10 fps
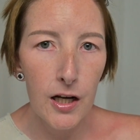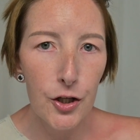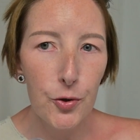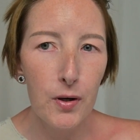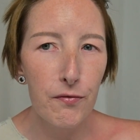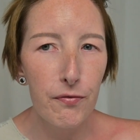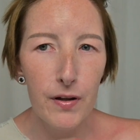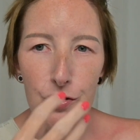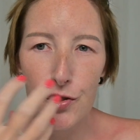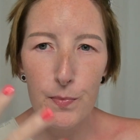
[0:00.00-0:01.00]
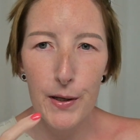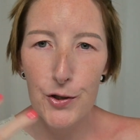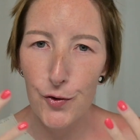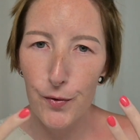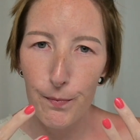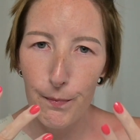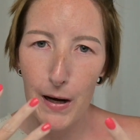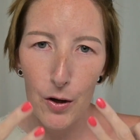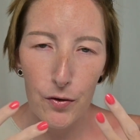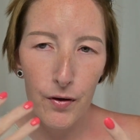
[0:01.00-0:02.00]
and it just makes your
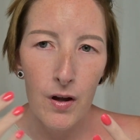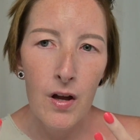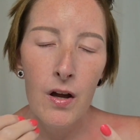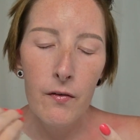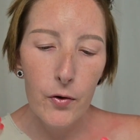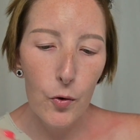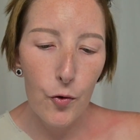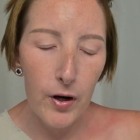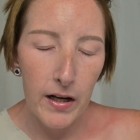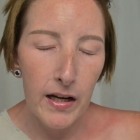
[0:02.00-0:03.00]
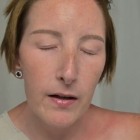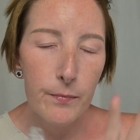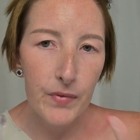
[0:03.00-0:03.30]
mouth feel gritty.